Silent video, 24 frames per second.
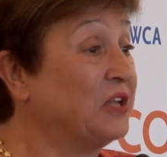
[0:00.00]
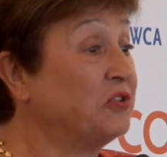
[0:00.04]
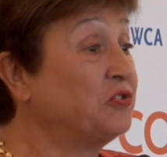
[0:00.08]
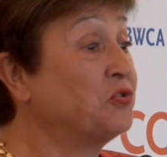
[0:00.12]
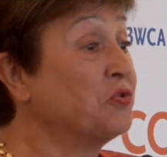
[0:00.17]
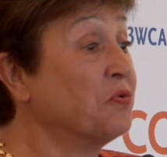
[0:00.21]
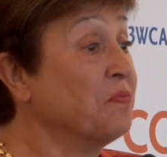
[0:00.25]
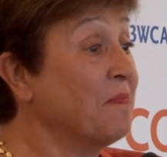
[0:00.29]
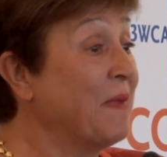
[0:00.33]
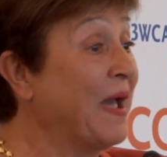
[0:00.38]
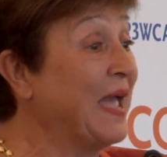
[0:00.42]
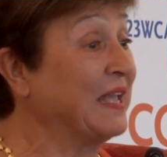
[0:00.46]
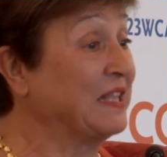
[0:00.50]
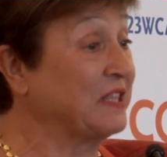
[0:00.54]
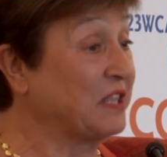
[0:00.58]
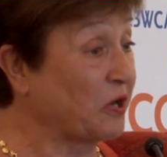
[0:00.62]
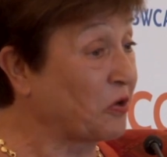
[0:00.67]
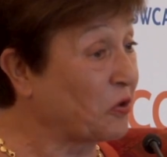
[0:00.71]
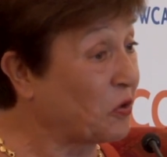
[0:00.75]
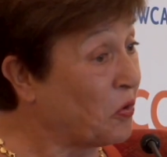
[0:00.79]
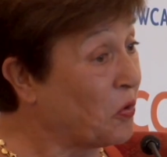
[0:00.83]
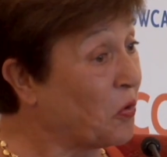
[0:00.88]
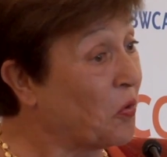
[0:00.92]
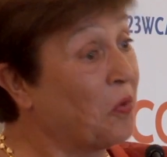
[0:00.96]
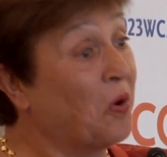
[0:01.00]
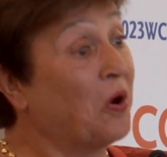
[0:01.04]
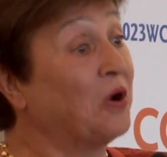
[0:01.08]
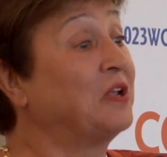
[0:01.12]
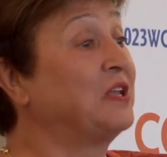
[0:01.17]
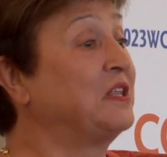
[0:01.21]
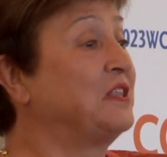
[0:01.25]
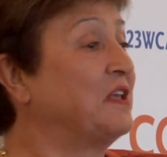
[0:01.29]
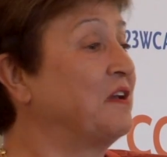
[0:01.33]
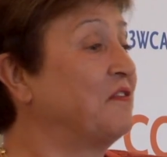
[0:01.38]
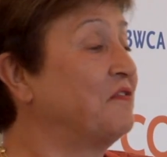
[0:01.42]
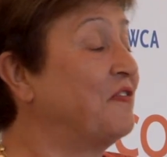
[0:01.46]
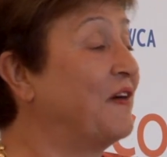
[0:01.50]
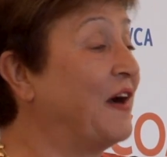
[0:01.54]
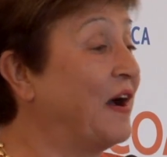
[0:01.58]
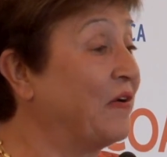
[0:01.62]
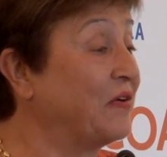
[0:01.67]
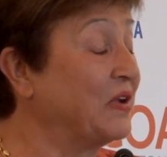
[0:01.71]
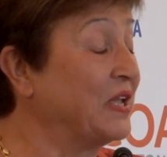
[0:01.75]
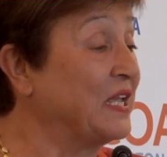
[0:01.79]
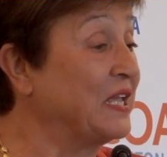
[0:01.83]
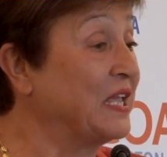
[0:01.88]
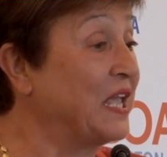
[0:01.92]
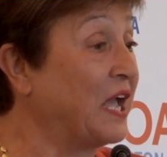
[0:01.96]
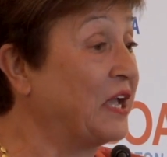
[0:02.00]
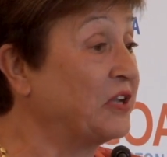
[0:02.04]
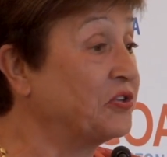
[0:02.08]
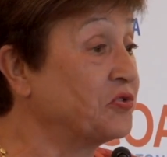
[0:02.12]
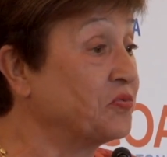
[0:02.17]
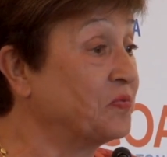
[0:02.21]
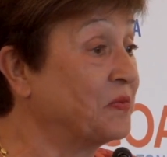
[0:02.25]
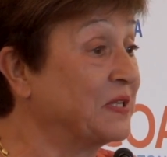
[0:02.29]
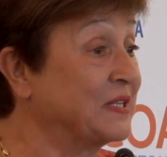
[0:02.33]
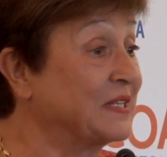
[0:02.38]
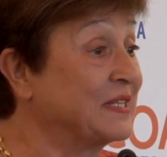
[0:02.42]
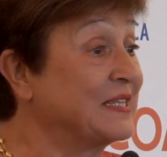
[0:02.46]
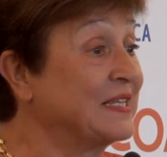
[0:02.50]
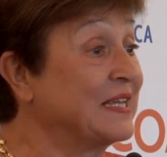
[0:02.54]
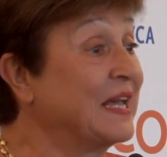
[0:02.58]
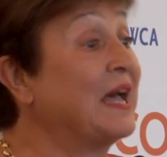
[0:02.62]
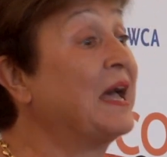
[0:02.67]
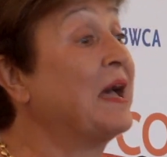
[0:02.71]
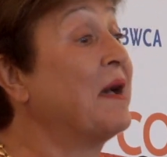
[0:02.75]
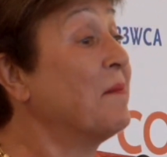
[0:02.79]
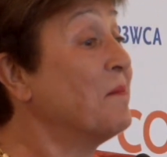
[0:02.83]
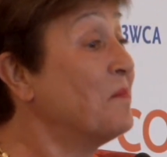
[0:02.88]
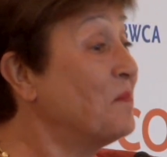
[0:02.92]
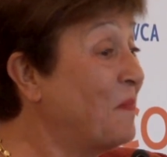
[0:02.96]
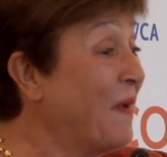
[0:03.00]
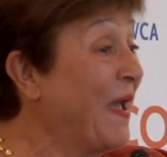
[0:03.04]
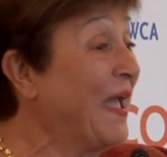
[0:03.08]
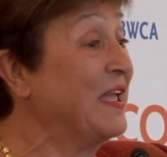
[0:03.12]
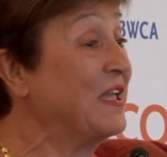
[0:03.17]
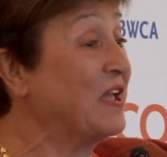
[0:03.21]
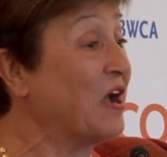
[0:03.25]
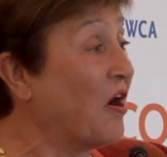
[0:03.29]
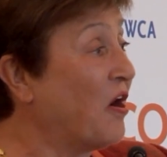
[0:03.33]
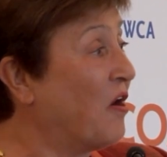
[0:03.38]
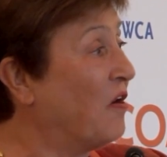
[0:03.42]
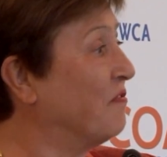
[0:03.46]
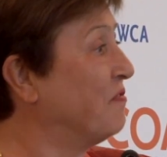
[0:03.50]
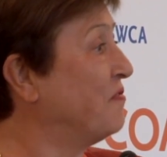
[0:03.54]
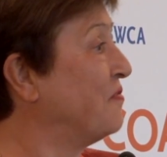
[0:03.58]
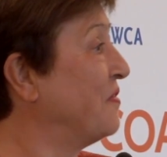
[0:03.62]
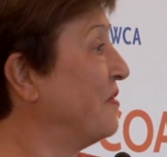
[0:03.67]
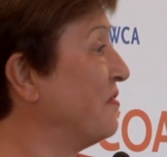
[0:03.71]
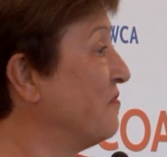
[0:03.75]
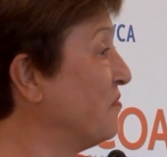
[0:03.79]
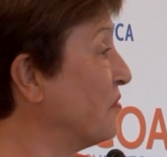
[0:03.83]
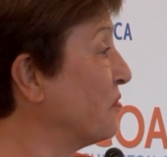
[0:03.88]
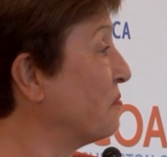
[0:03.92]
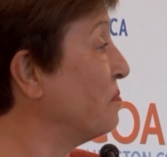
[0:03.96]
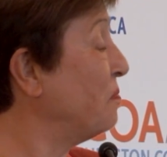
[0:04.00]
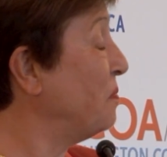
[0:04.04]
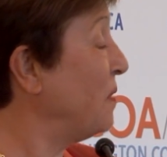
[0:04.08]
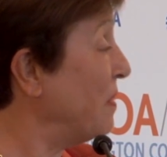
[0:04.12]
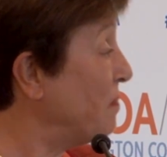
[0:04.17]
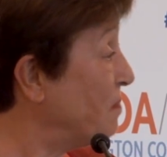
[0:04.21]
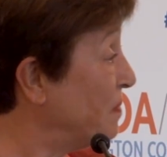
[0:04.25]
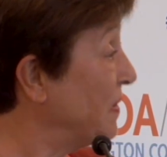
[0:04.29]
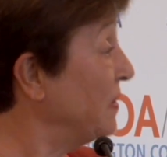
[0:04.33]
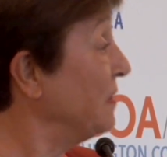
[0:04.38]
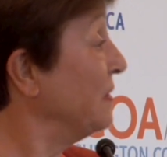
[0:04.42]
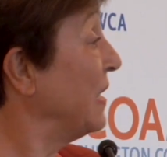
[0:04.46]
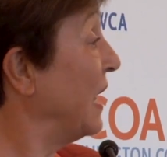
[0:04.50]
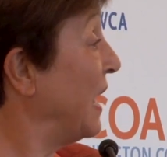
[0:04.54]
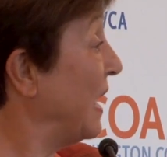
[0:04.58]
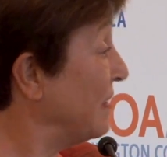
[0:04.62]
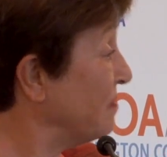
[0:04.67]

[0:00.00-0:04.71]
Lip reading: to make the quality of our engagement pay off for people